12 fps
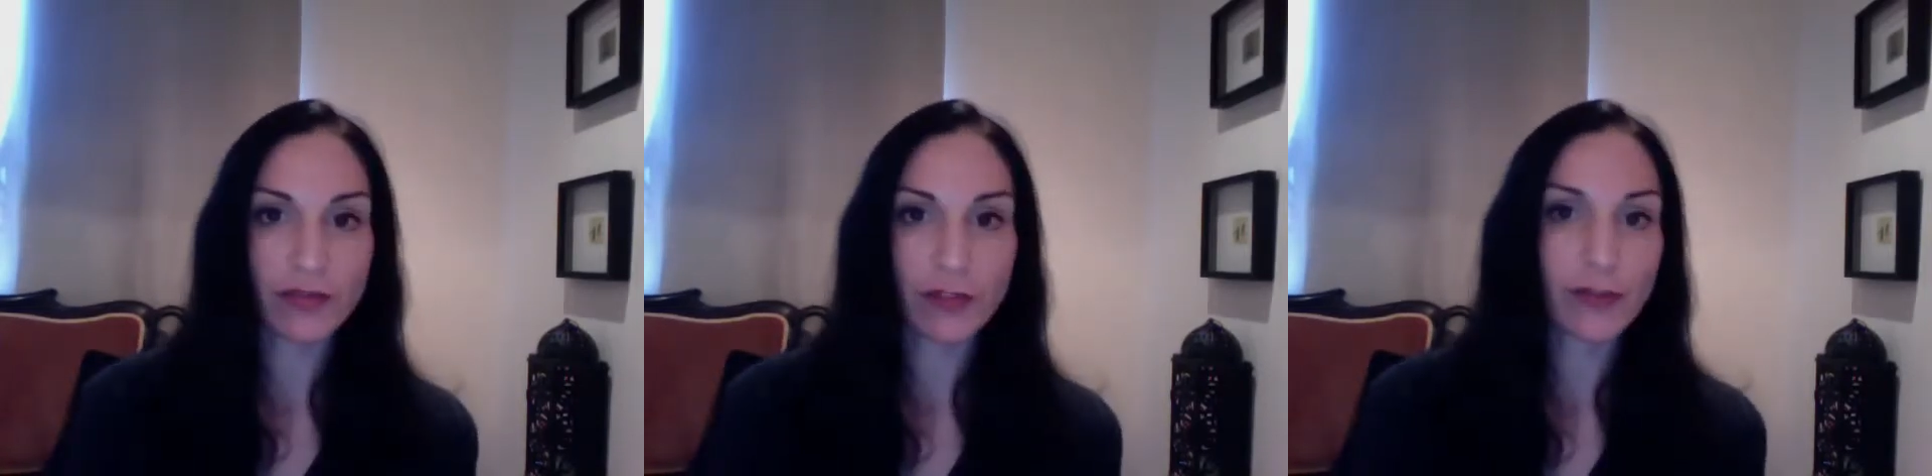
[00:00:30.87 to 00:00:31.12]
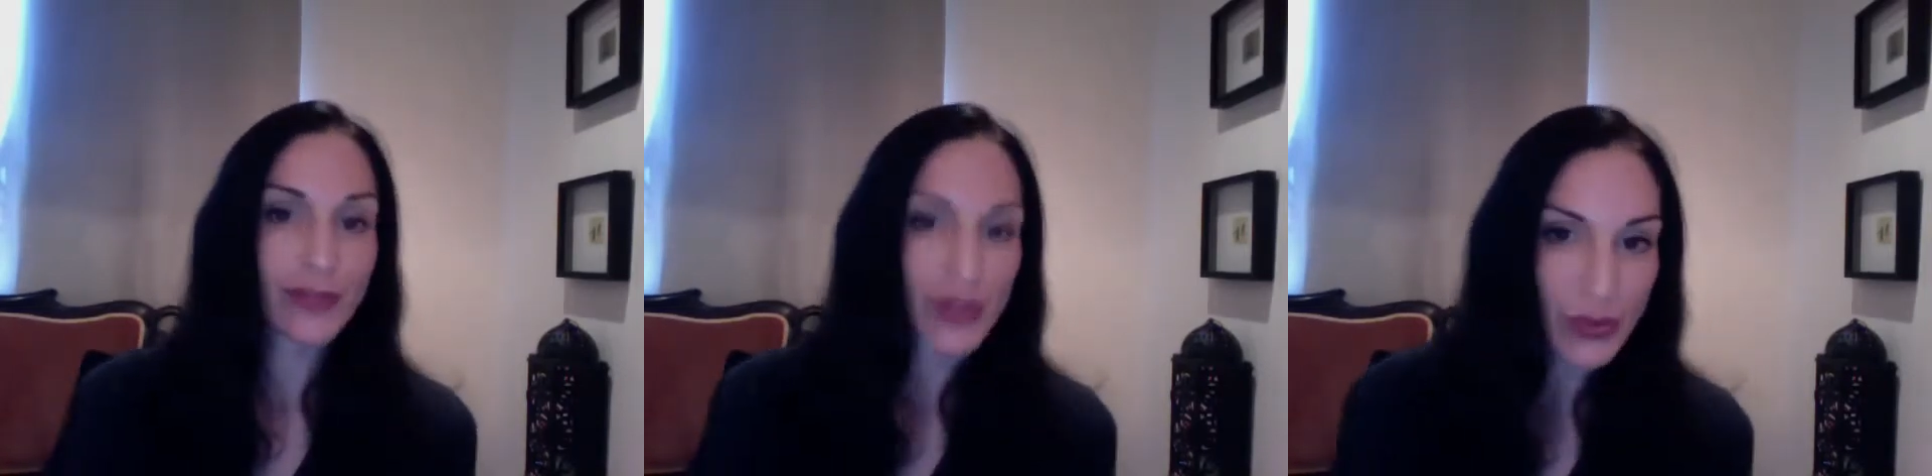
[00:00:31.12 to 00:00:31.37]

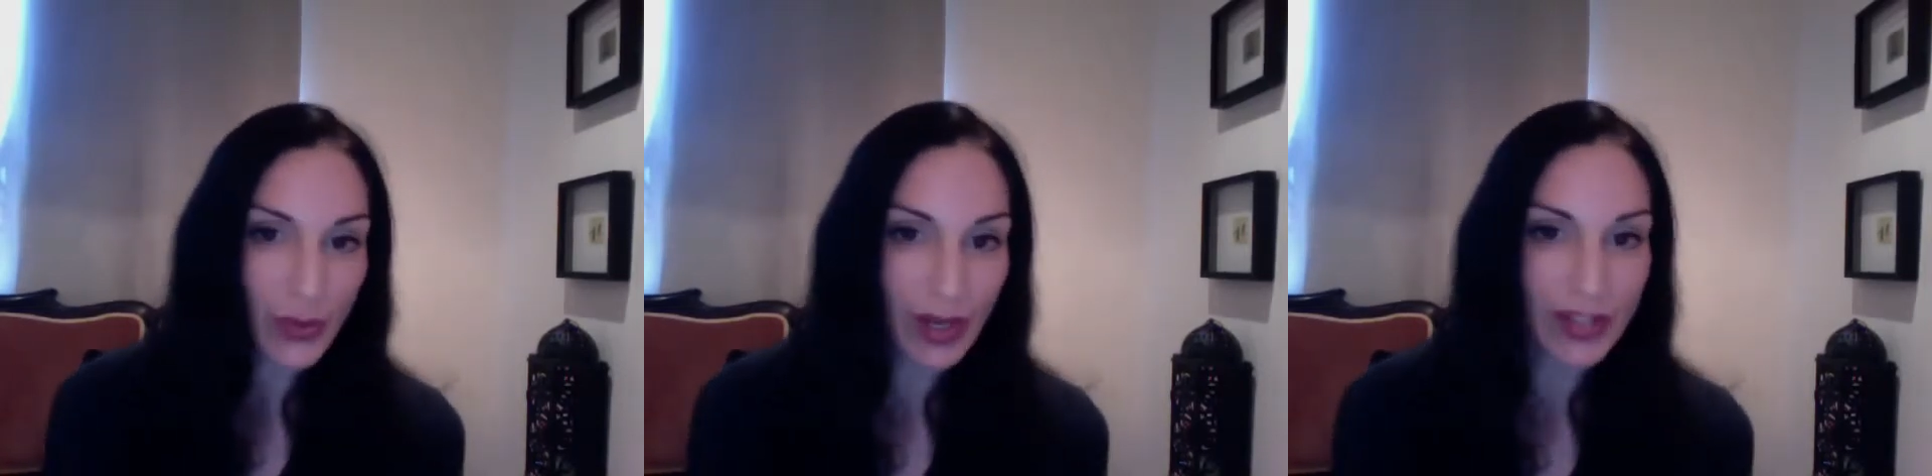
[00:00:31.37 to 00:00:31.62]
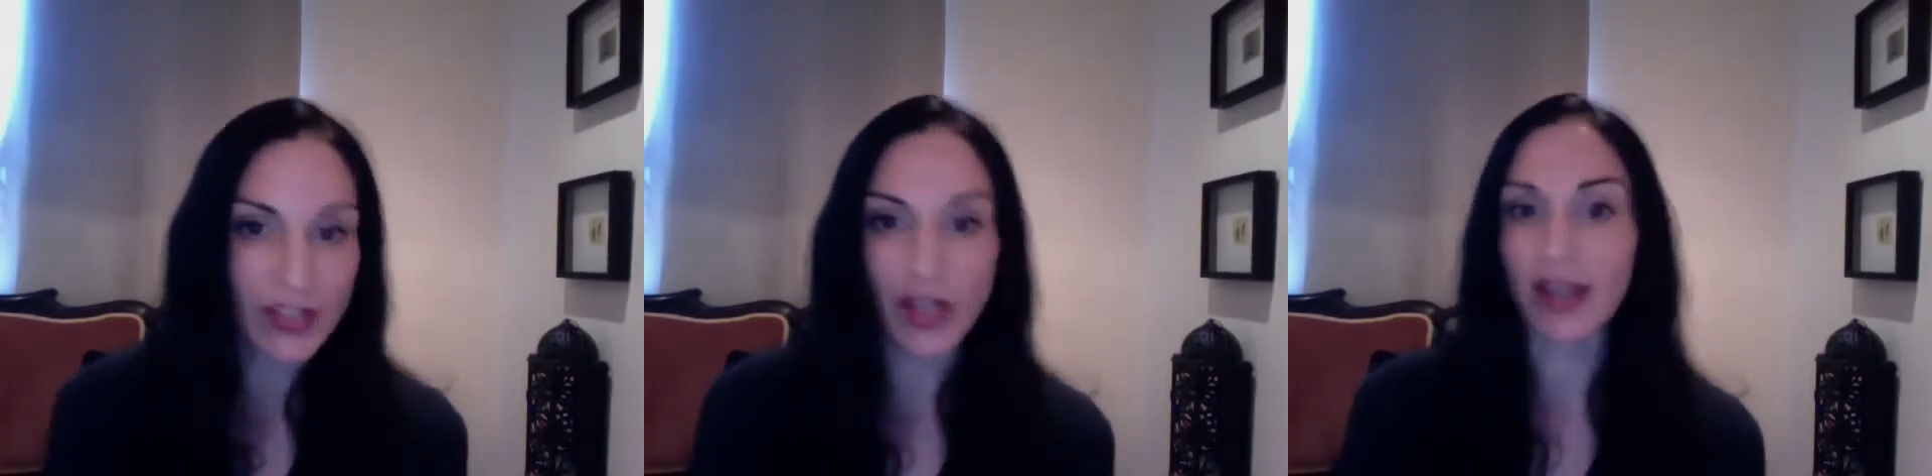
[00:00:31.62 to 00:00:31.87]
the first
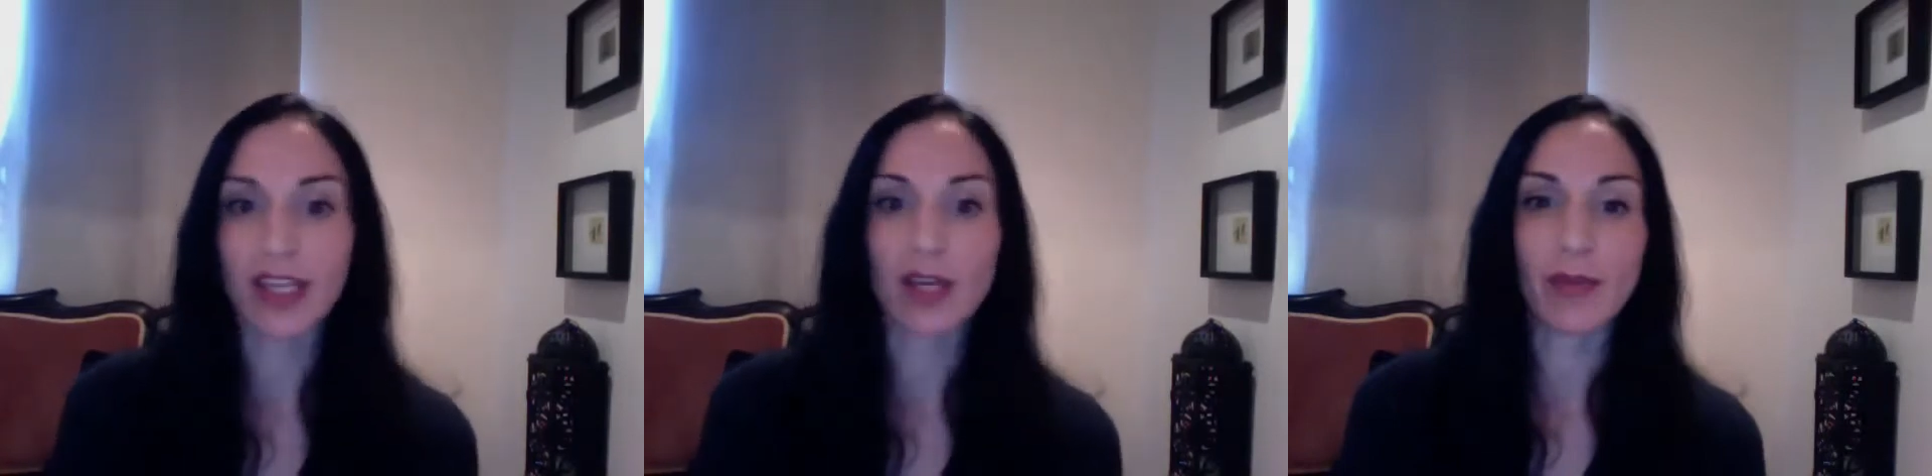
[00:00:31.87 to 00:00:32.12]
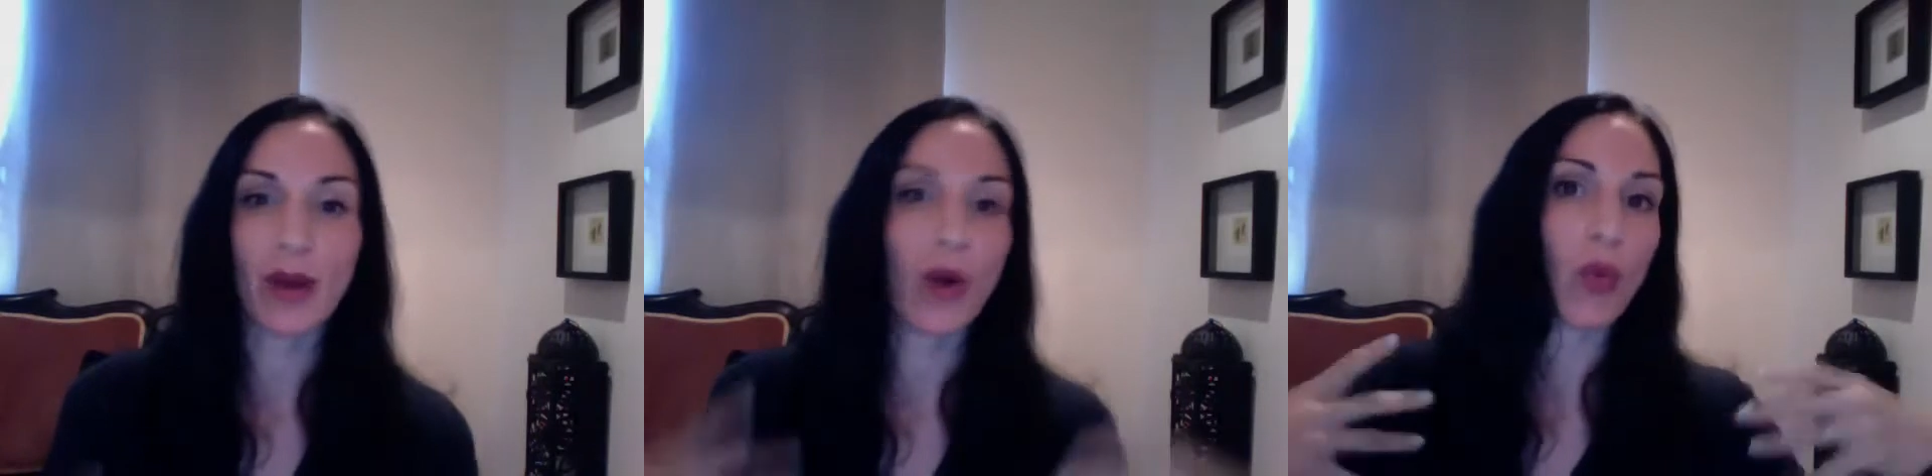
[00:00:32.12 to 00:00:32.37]
one
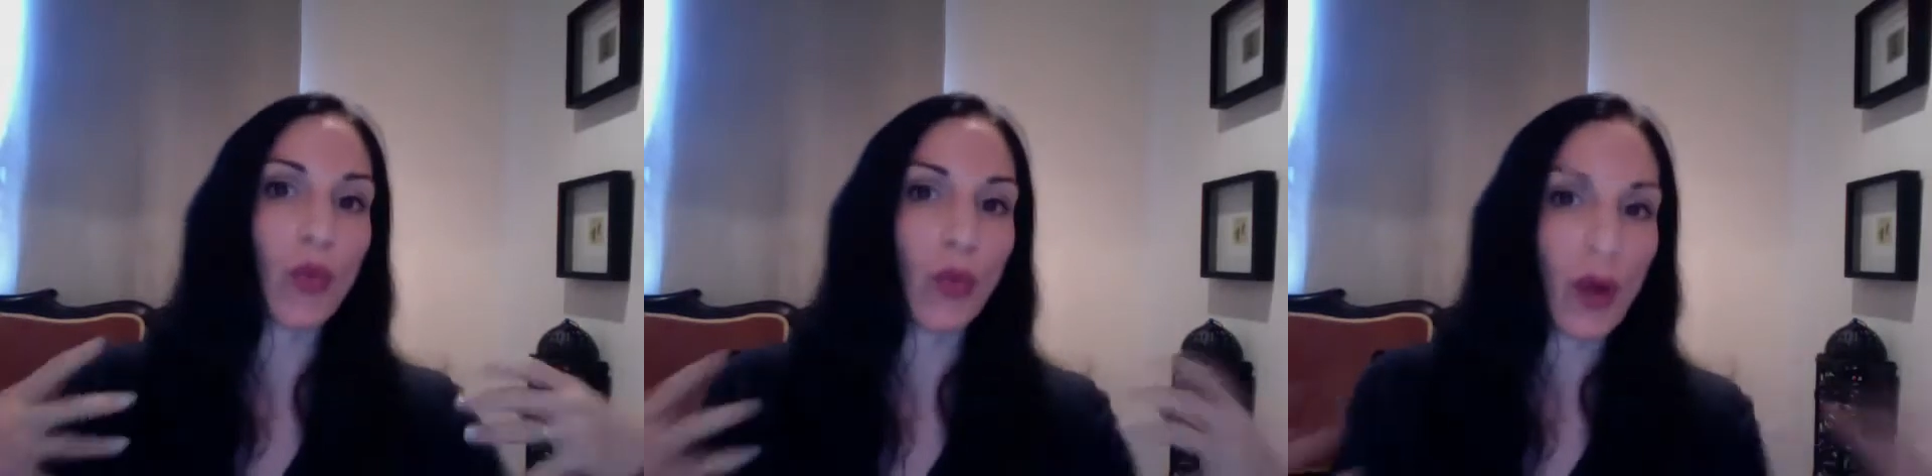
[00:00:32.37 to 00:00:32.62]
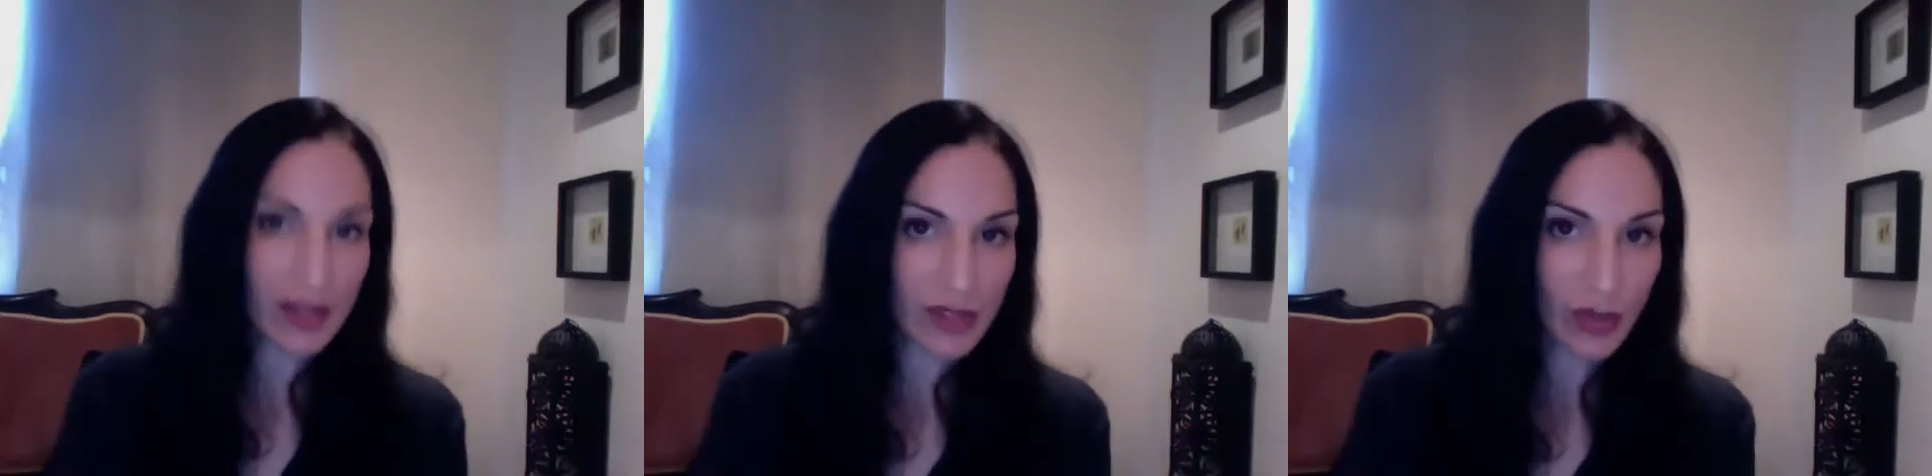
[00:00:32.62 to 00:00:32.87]
talking about
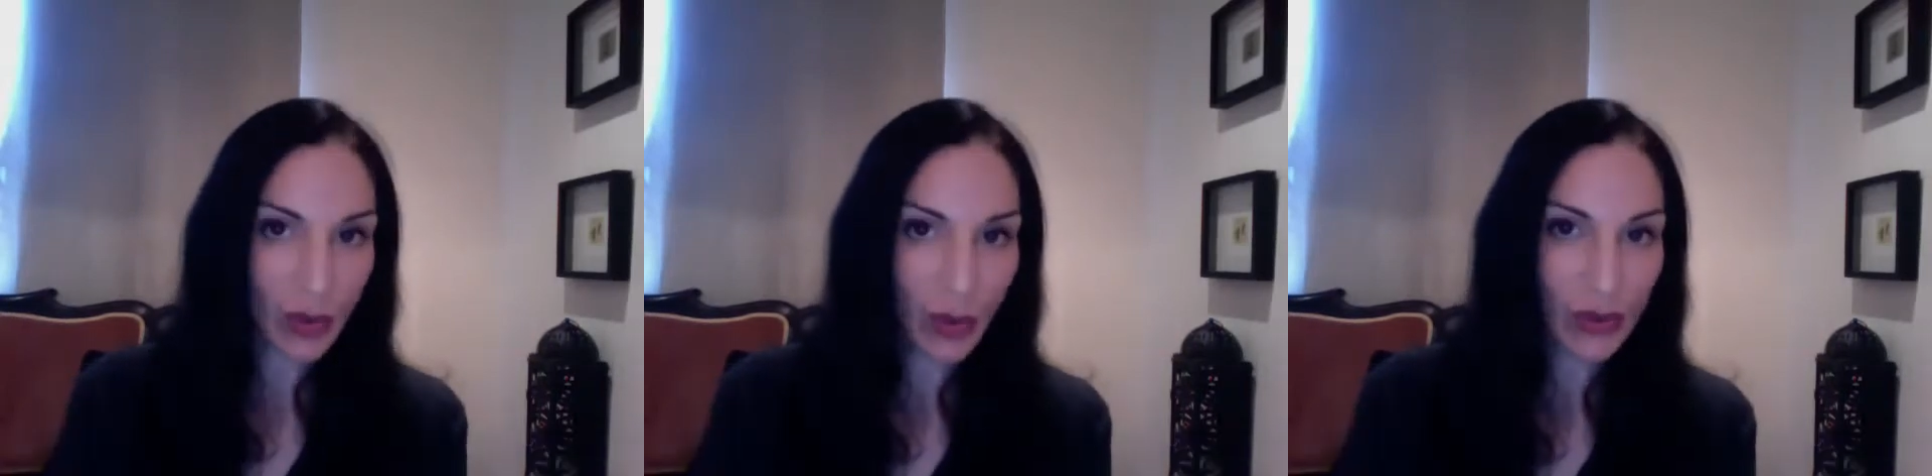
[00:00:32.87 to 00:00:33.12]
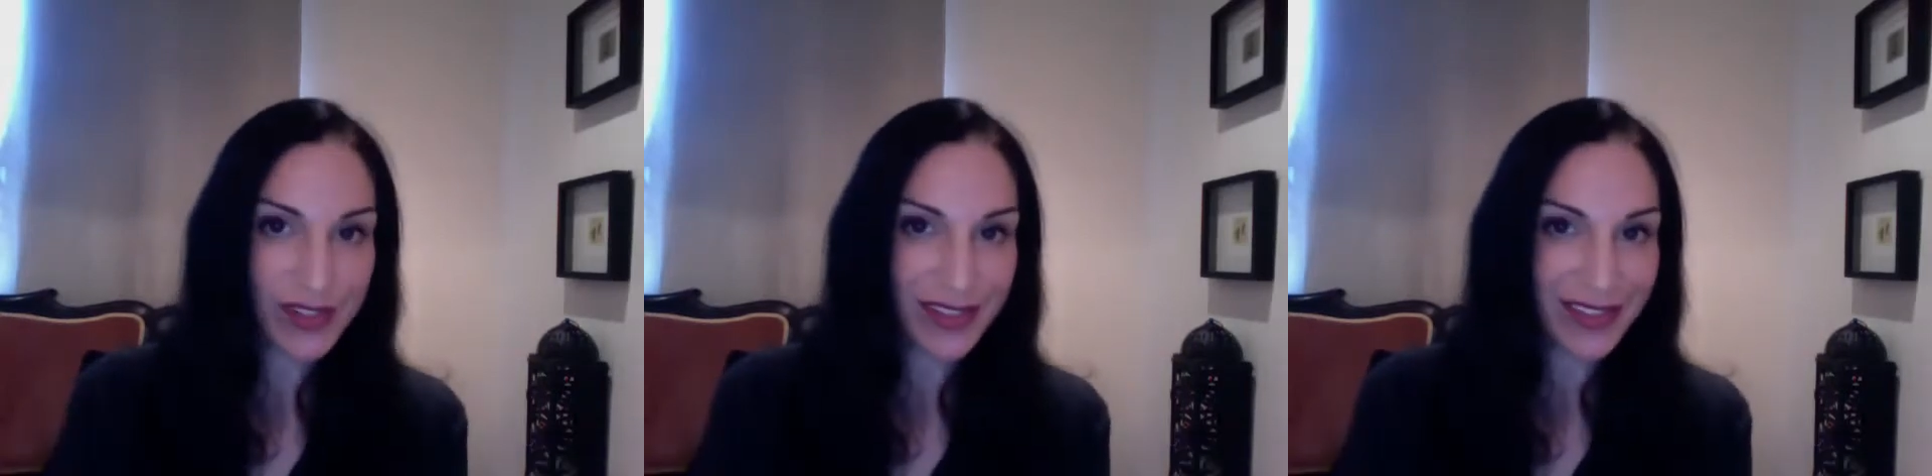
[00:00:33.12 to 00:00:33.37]
what is a
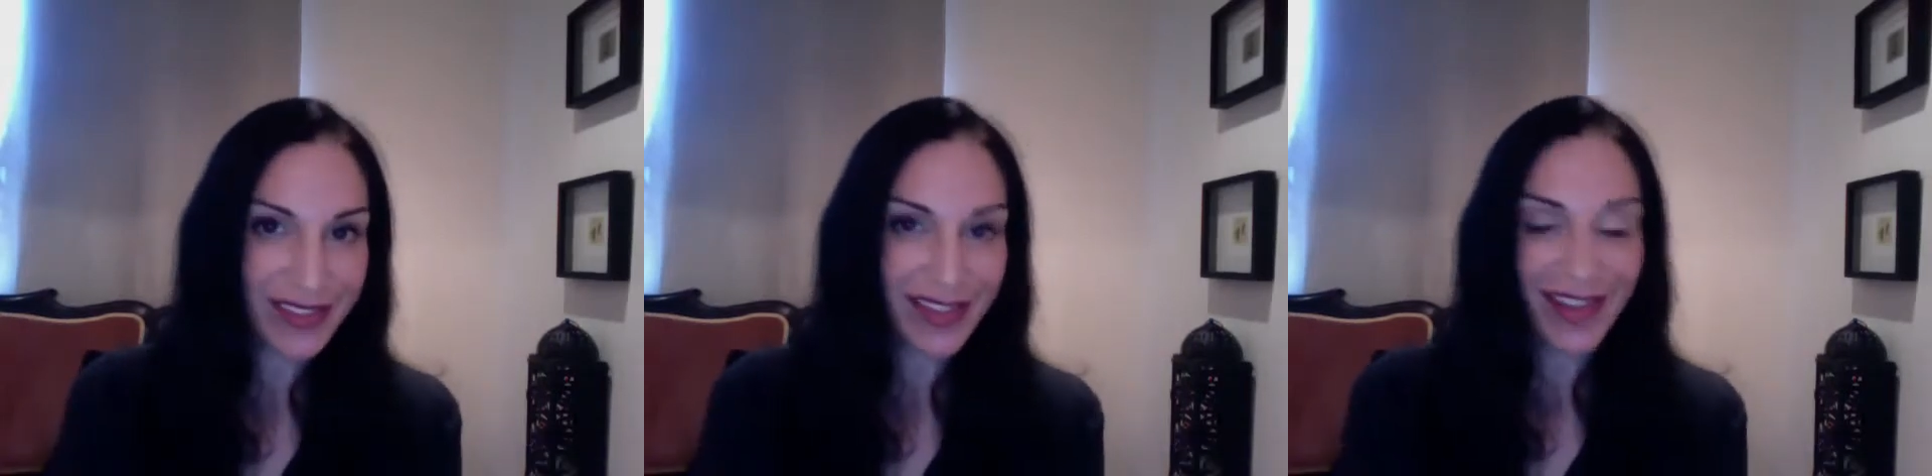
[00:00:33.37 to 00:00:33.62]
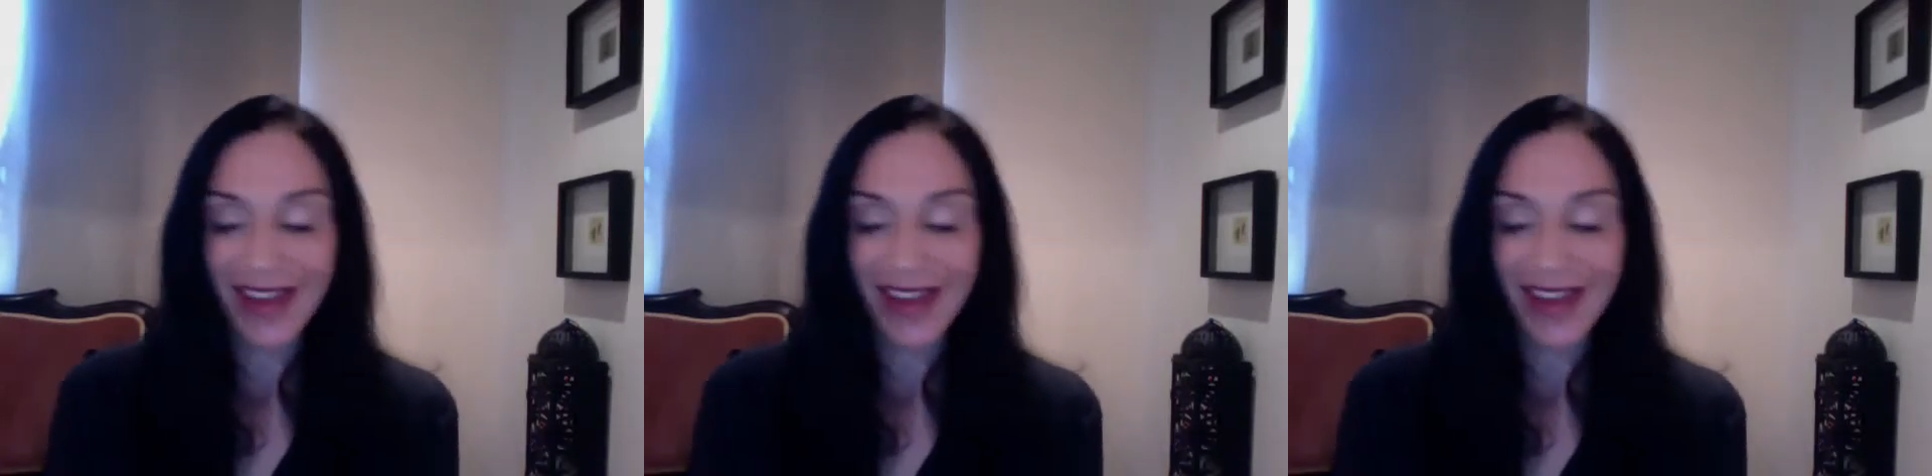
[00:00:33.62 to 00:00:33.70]
corset.